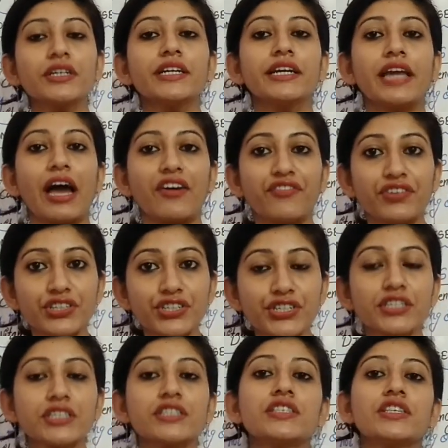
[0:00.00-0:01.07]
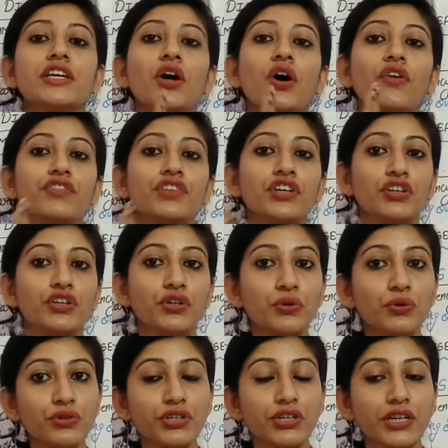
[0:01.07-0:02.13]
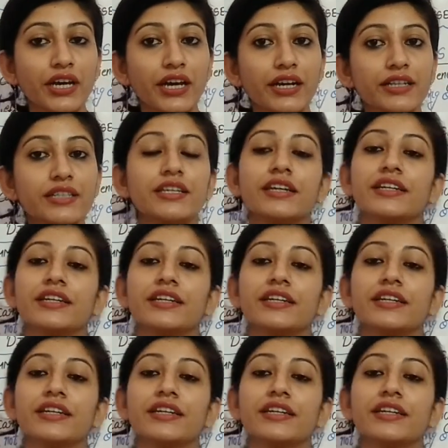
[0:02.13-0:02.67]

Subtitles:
the deficiency of the nutrient,